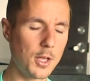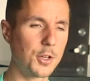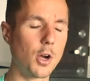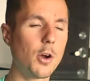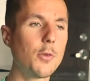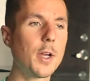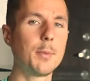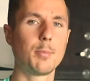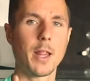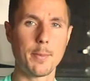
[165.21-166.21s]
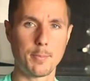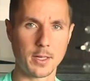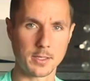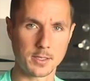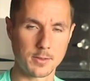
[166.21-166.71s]
and you're already
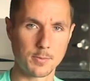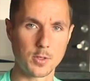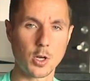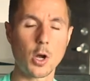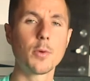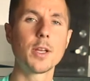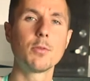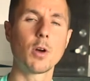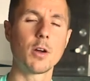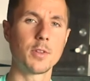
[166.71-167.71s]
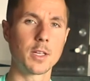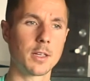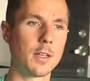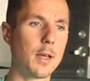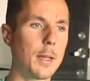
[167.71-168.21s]
plant-based, you're already raw
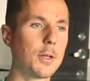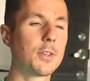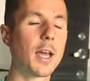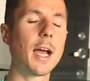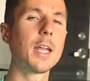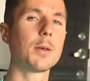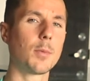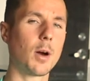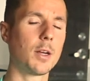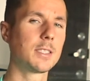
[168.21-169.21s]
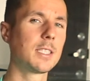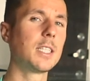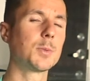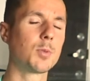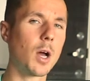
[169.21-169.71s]
vegan, your diet
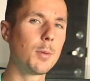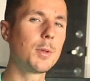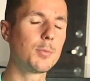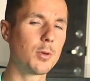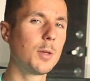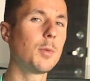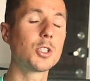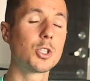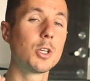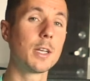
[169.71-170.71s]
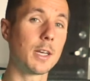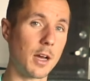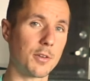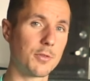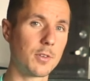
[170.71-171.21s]
honestly is probably pretty much good
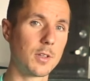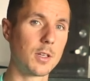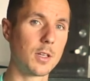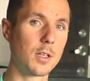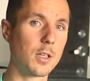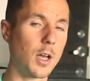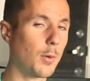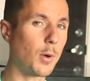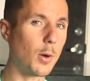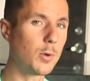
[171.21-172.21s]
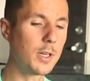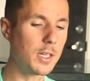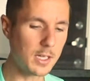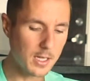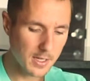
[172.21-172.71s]
enough. I
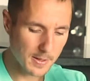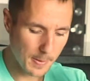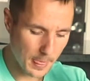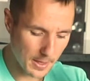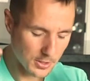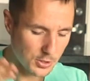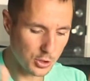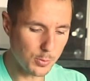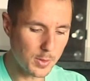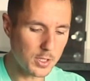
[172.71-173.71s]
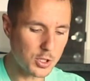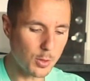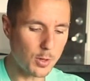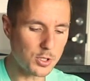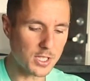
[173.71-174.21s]
wouldn't zoom in
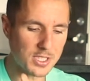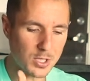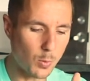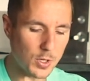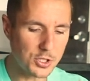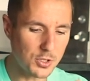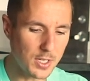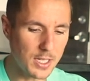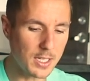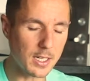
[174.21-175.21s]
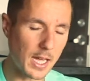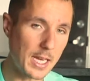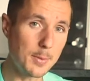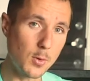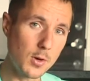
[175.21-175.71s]
so much as to what you're eating
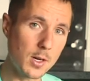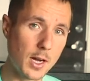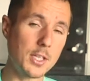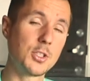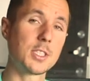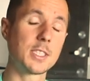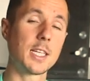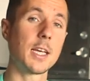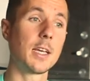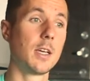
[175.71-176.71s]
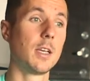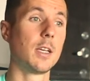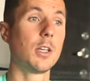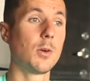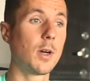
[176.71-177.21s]
anymore. I'd just say,
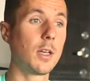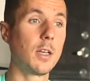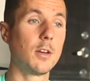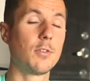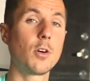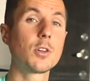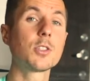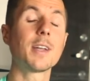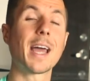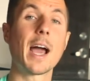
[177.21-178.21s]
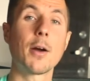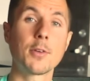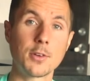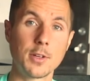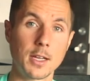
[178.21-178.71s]
you know what, focus on how
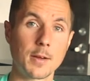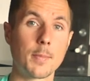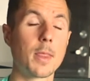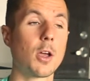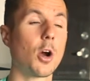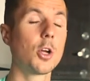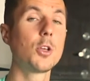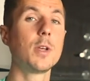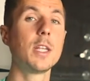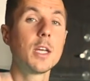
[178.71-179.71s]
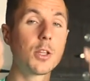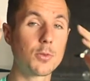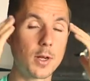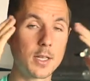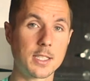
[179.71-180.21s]
you're eating. Are you eating in the
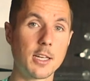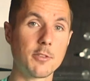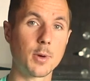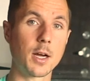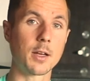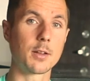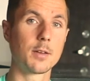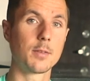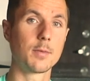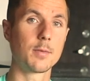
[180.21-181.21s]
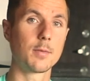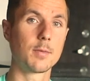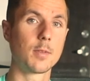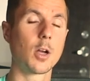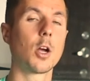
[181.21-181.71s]
state of mind?
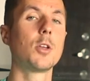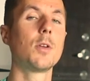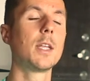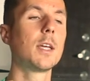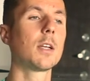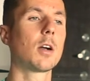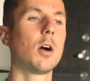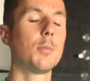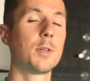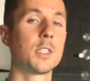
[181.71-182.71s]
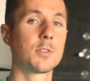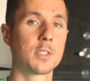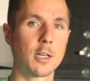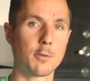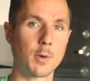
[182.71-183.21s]
Are you eating in a calm, peaceful
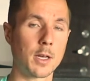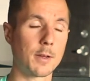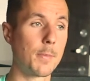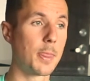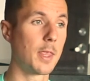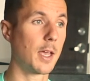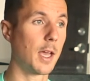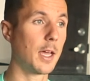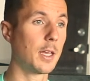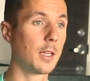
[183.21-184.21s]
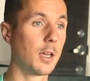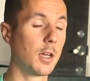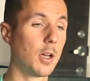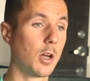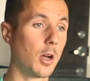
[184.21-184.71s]
state of mind? And
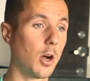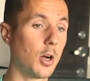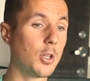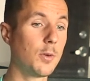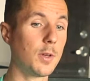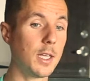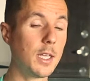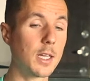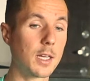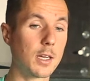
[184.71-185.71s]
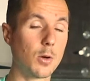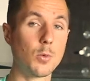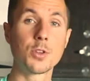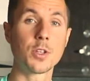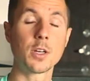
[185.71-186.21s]
are you eating
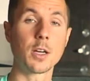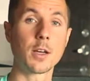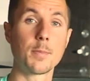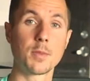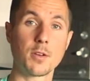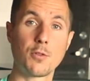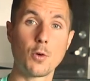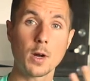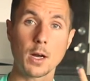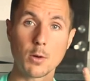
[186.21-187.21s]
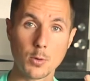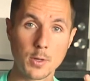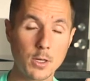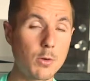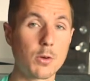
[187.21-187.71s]
within a 4 hour
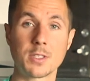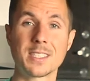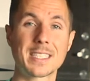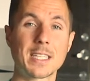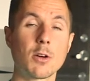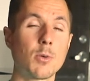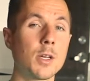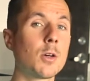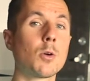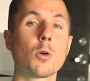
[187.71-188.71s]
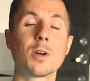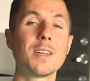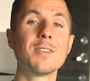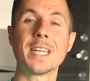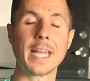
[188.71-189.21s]
window or a 6 hour window or
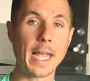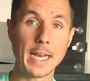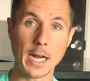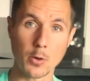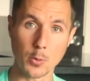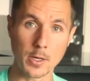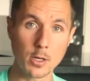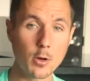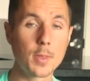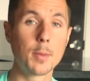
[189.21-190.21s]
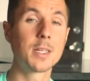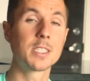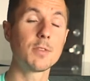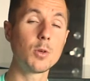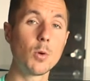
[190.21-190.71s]
even an 8 hour window?
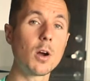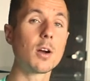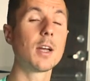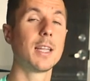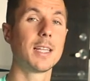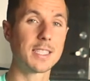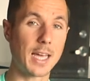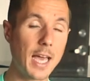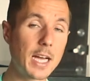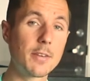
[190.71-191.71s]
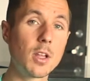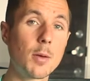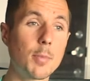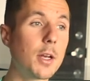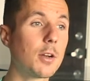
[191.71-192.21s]
Because if you are, that's a heck of a
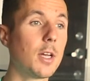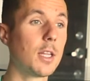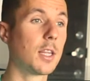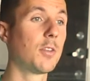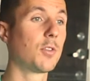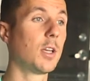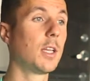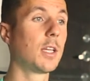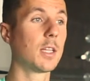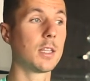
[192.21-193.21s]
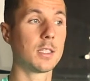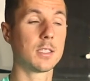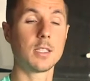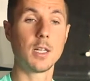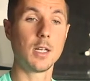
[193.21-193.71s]
lot better than if you're eating in
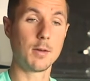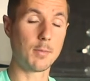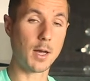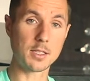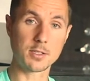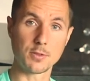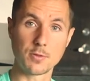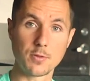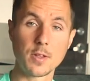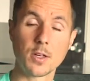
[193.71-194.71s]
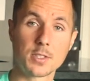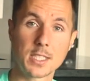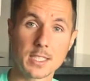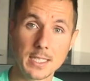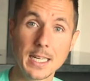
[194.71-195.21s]
this massive, you know,
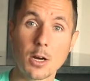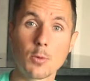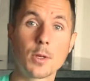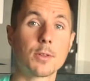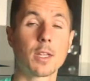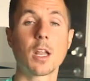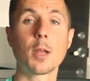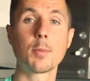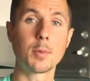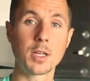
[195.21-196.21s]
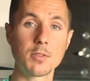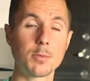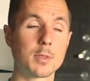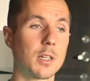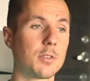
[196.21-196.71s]
16 hour window that a lot of people give
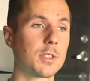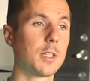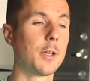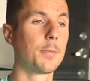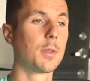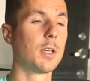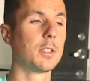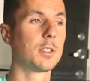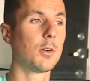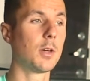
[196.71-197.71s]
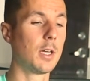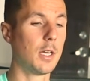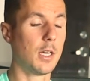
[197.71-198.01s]
themselves. So